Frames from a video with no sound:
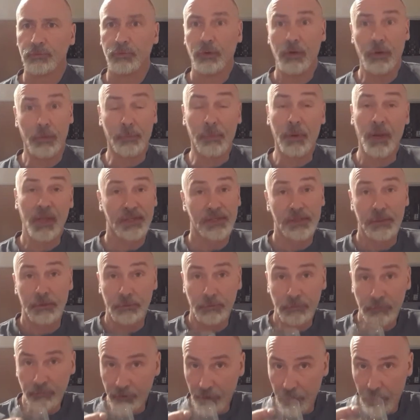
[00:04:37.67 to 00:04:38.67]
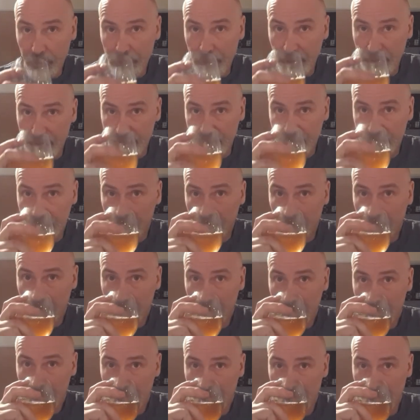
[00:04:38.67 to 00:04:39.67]
Very pleasant, very pleasant.
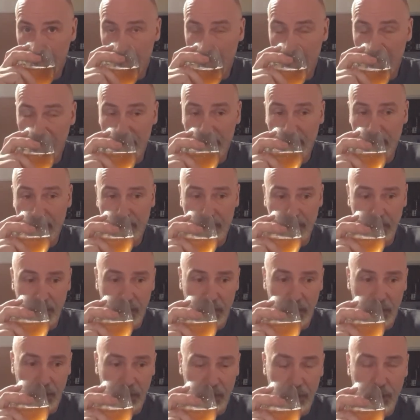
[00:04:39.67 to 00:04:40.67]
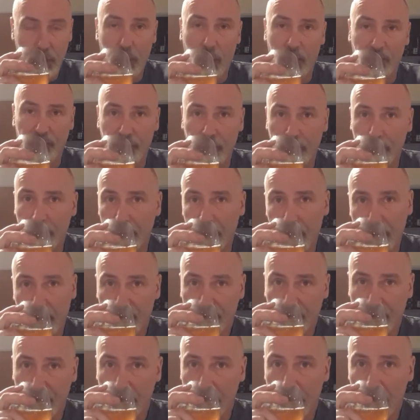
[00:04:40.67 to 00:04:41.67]
It's a nice quaffing beer, I
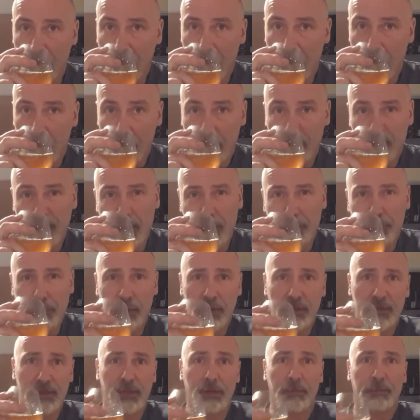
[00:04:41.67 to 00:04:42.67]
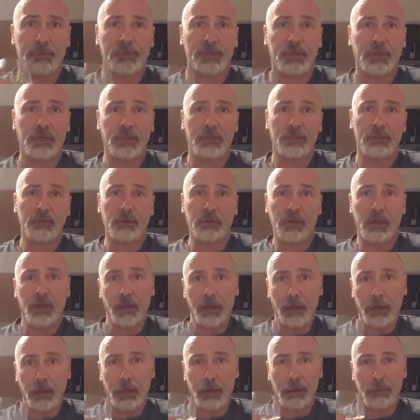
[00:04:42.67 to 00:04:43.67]
think. 5.2%. It's going to get
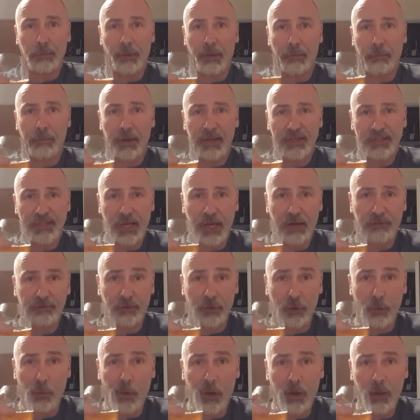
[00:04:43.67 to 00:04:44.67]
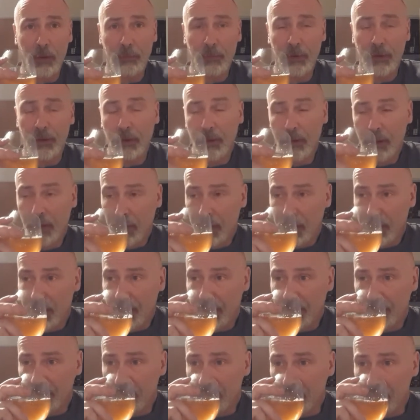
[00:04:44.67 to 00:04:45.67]
a little bit messy after a while, but
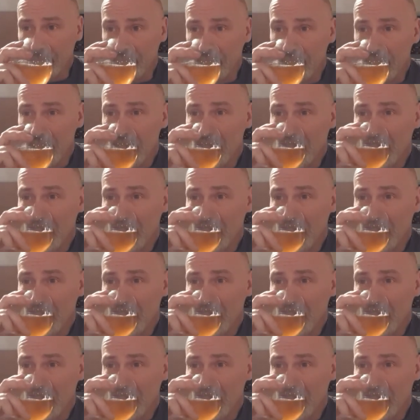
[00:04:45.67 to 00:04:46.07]
hey, you know.